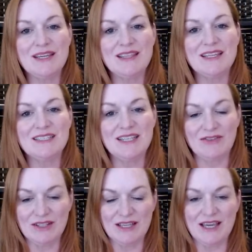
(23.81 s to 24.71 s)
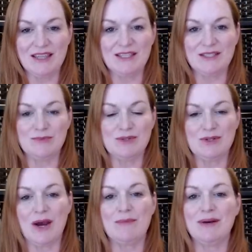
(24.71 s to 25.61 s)
then definitely hit the
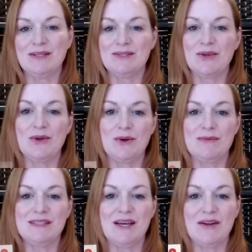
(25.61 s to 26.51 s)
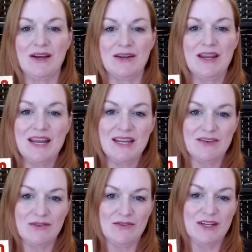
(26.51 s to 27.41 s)
subscribe button so you don't miss out on any of
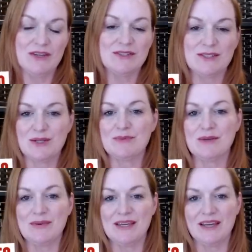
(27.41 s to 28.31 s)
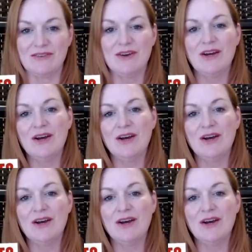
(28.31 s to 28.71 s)
the videos and tips that we give